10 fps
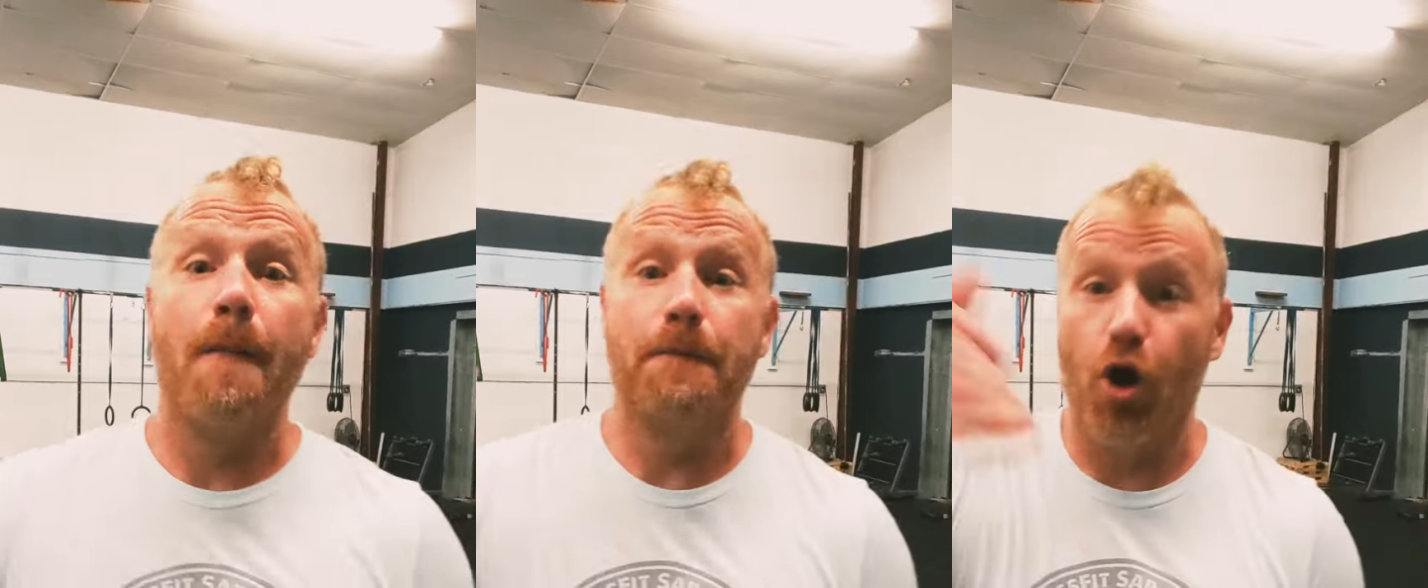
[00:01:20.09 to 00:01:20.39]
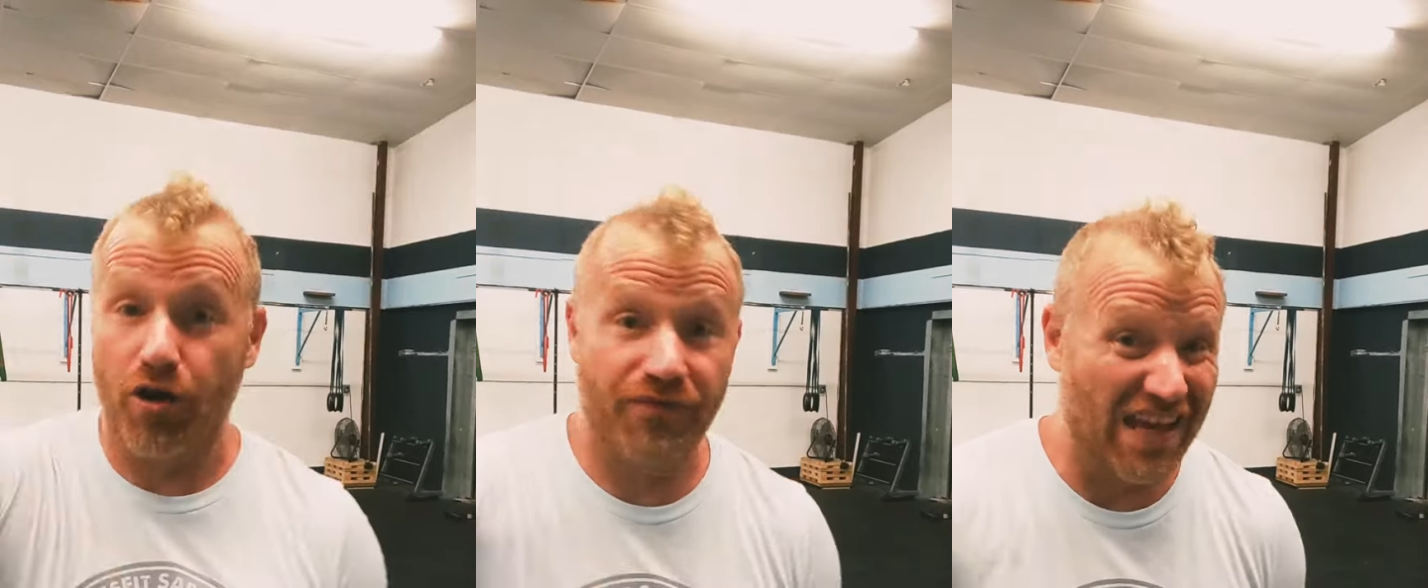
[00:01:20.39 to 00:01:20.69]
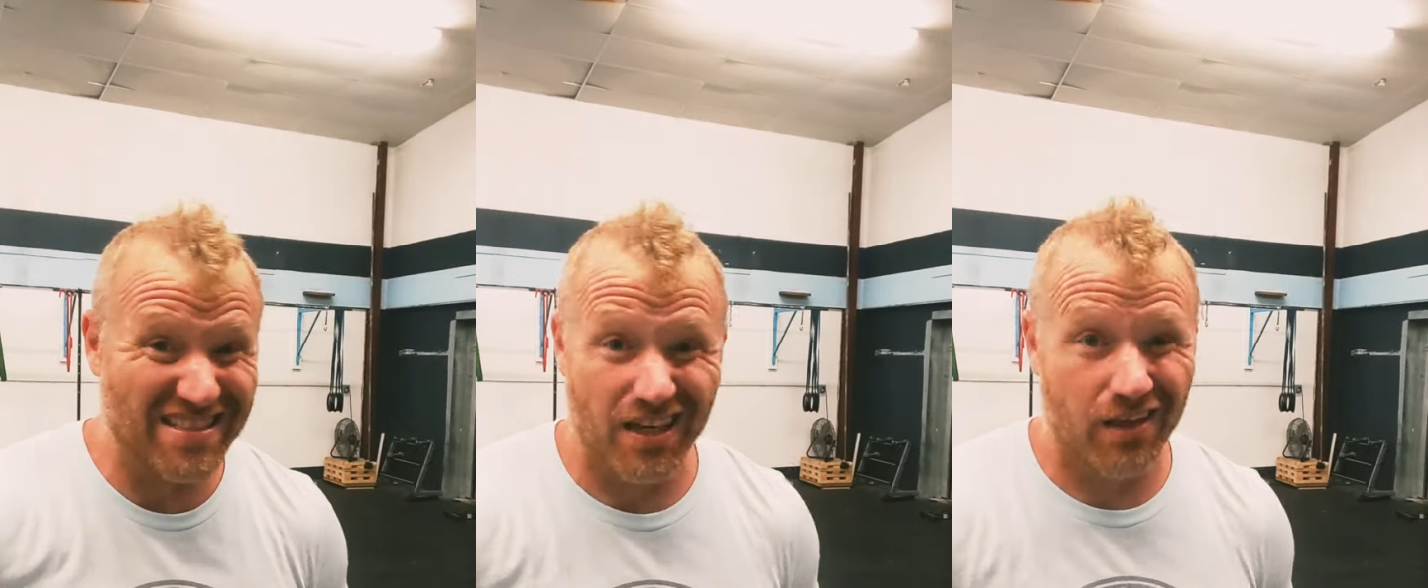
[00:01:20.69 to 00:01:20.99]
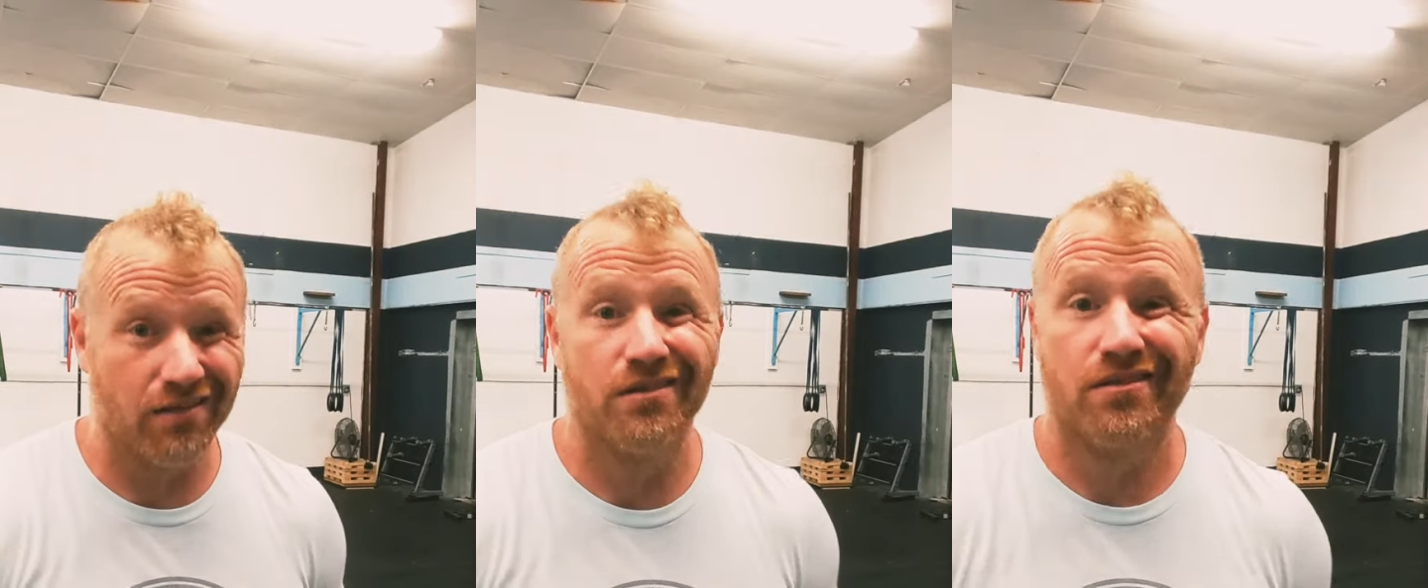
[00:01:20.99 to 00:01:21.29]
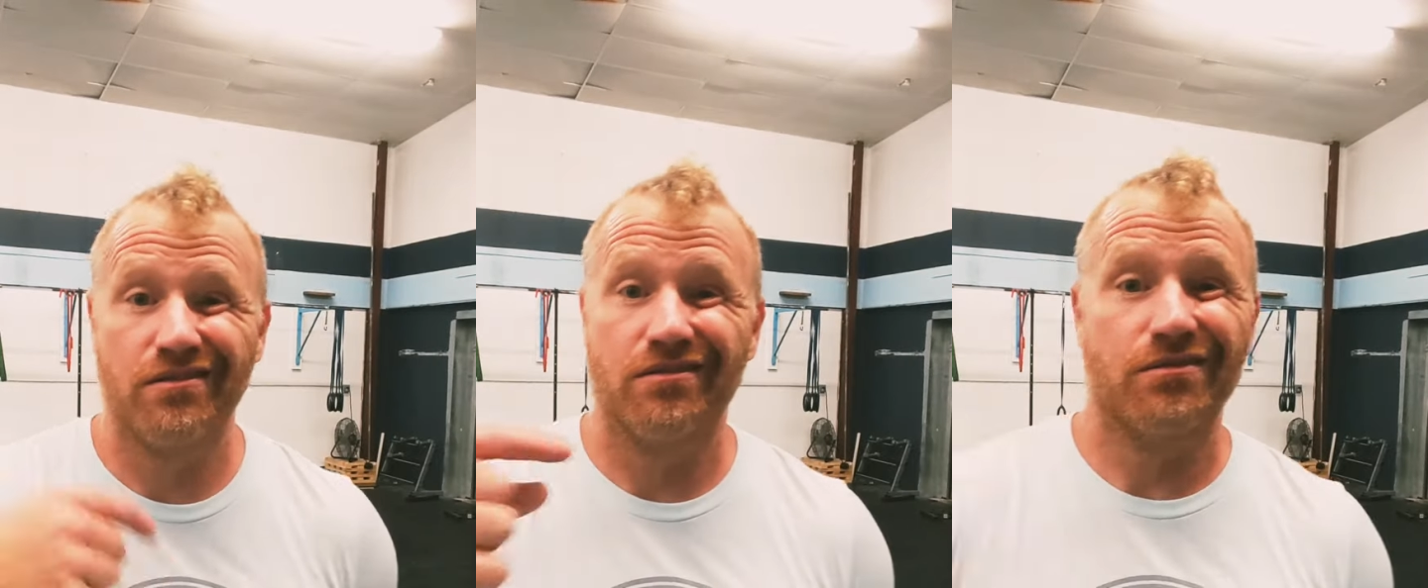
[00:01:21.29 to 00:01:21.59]
Bar facing
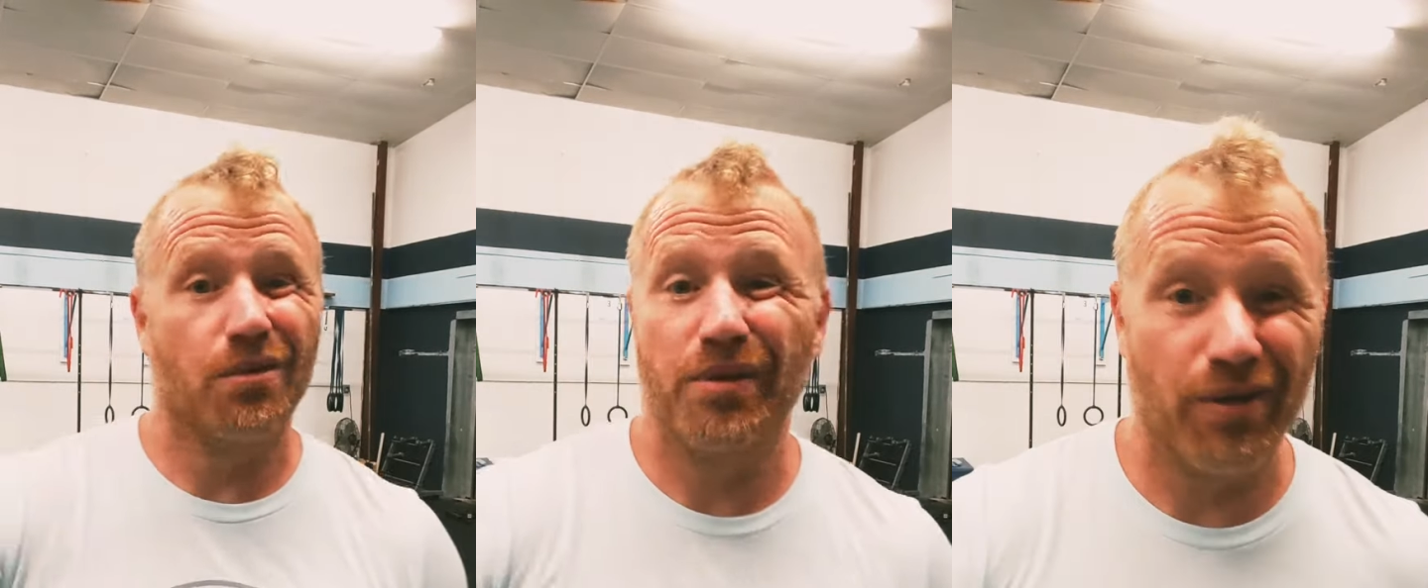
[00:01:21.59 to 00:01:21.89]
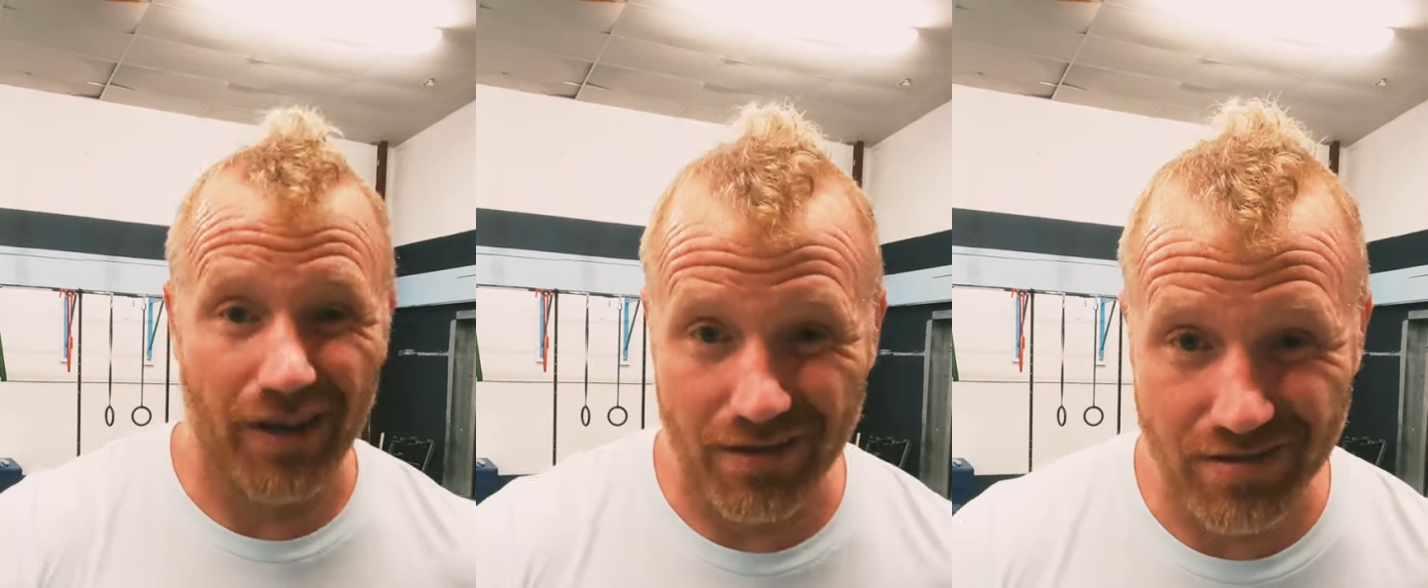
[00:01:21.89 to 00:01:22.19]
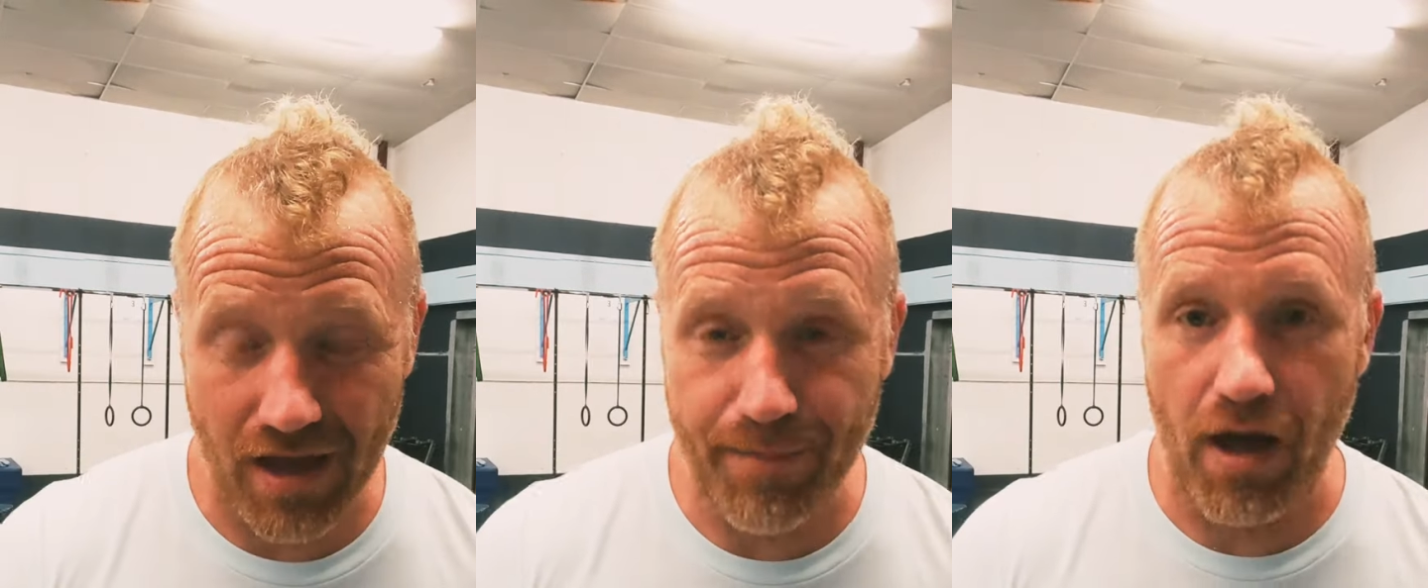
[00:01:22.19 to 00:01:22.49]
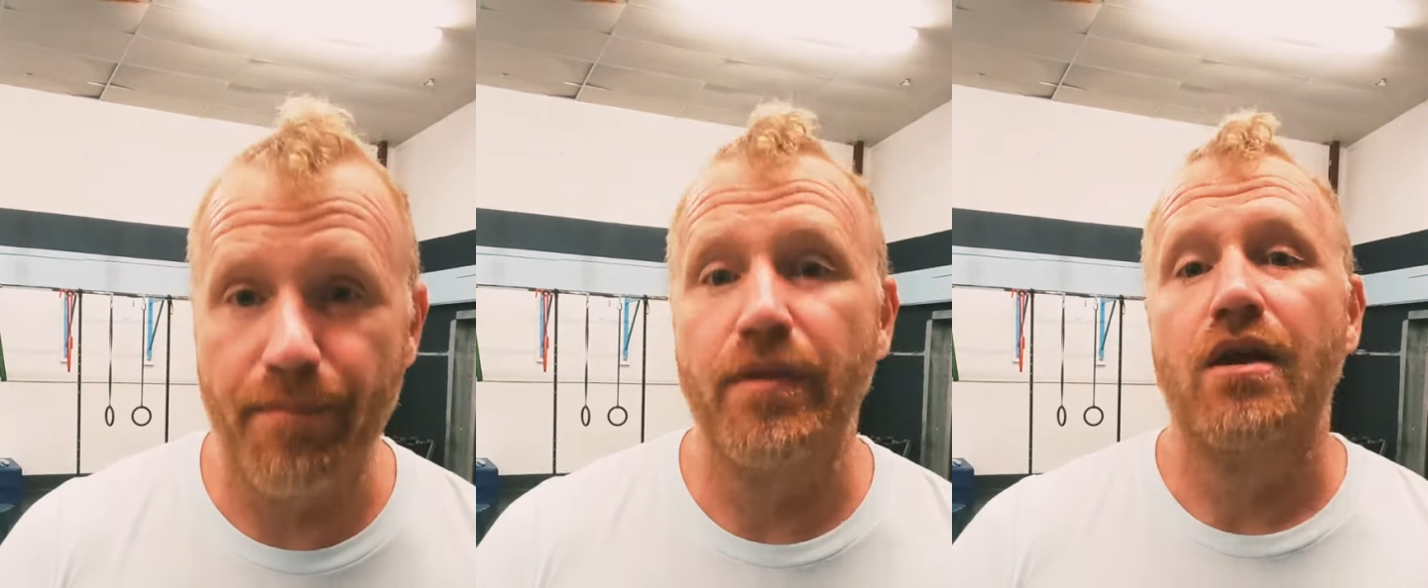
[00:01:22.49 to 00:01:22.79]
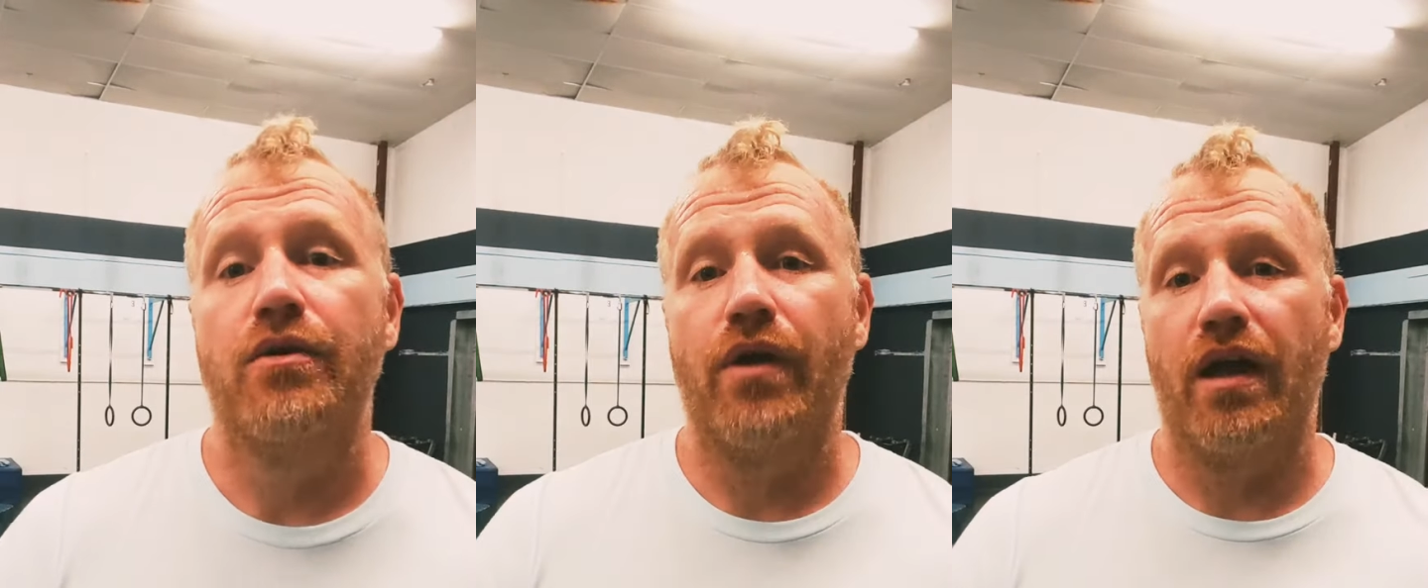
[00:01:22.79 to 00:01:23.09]
would be your next step up,
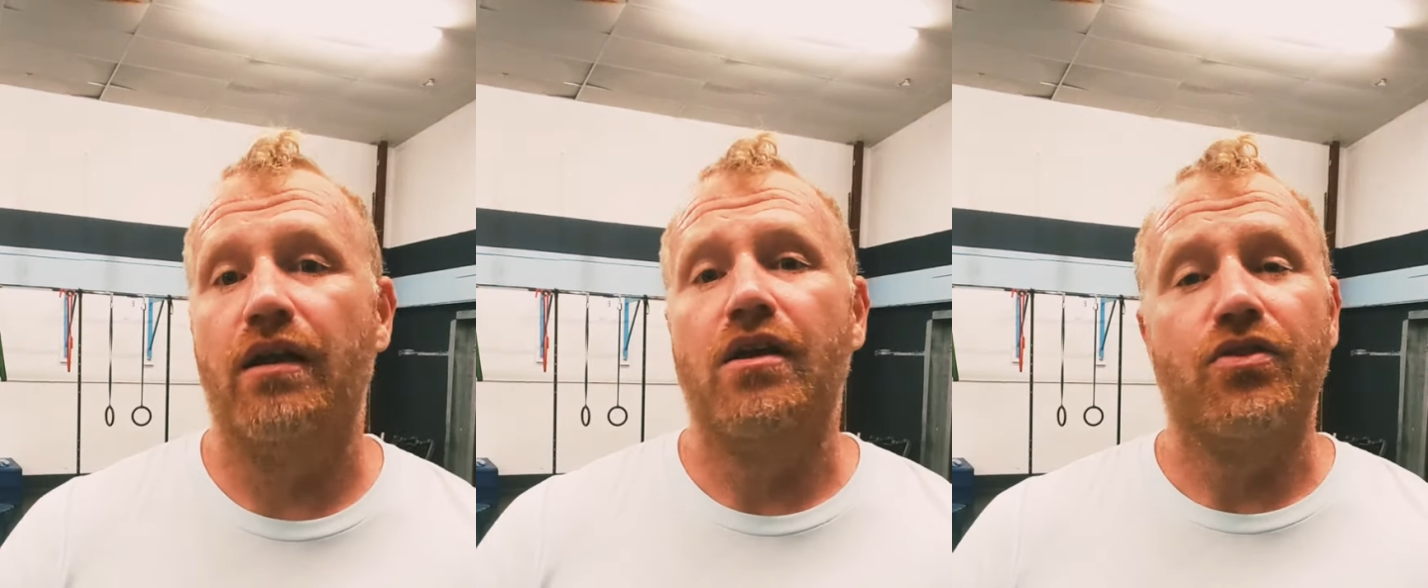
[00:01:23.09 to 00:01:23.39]
right?